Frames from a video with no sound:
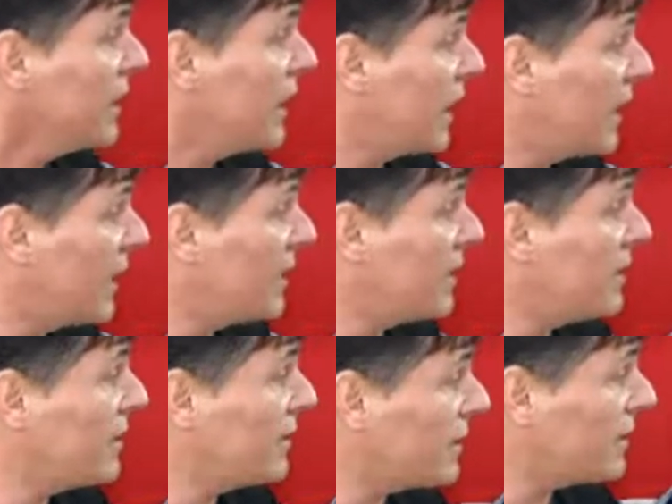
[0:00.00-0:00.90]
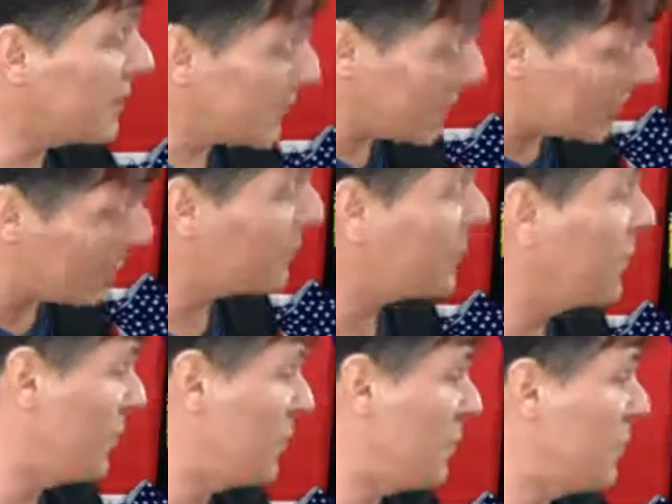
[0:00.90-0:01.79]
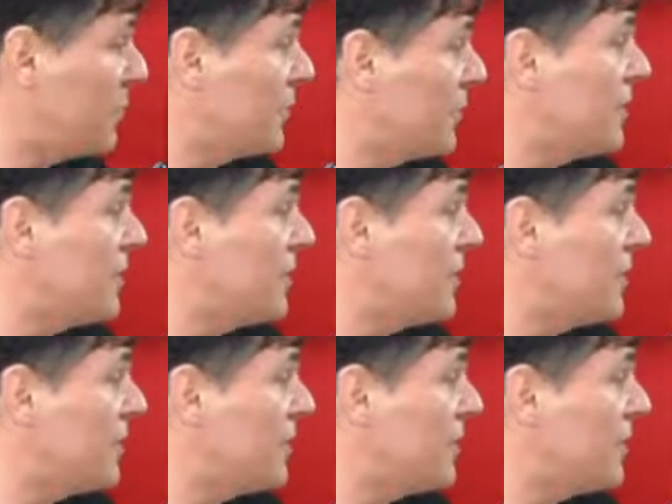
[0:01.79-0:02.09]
I am from the people.